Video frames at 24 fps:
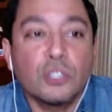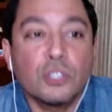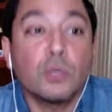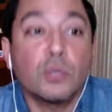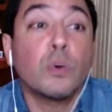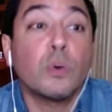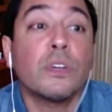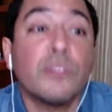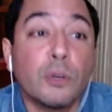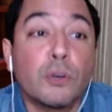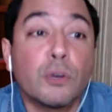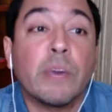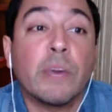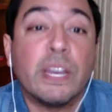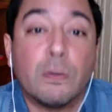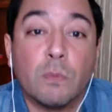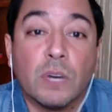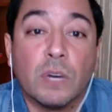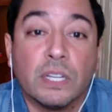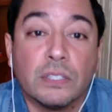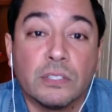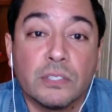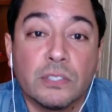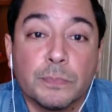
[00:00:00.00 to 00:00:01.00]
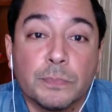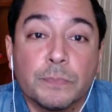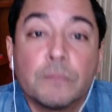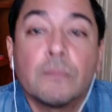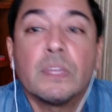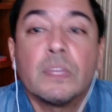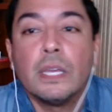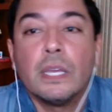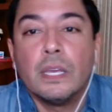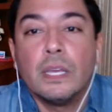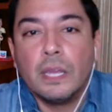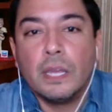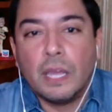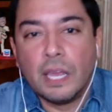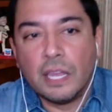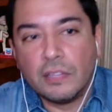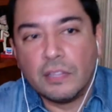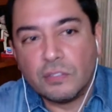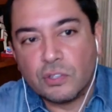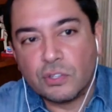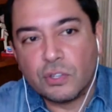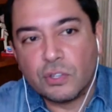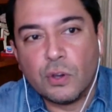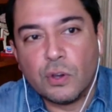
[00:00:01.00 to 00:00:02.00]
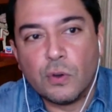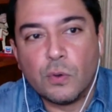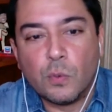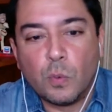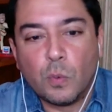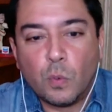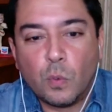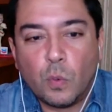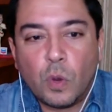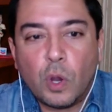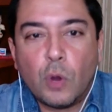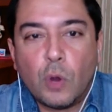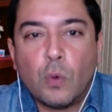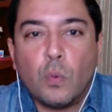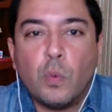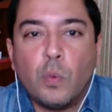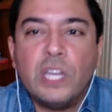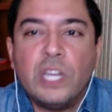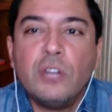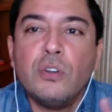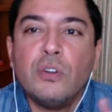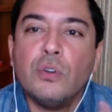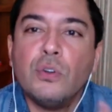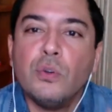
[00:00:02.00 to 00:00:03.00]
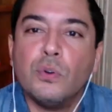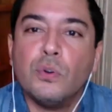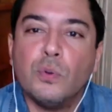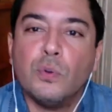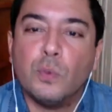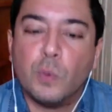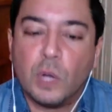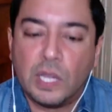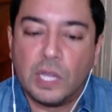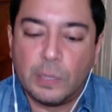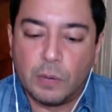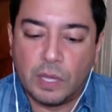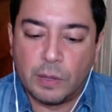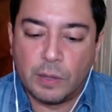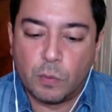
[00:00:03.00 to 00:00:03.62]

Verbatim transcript: So we're the great ones. And so we knew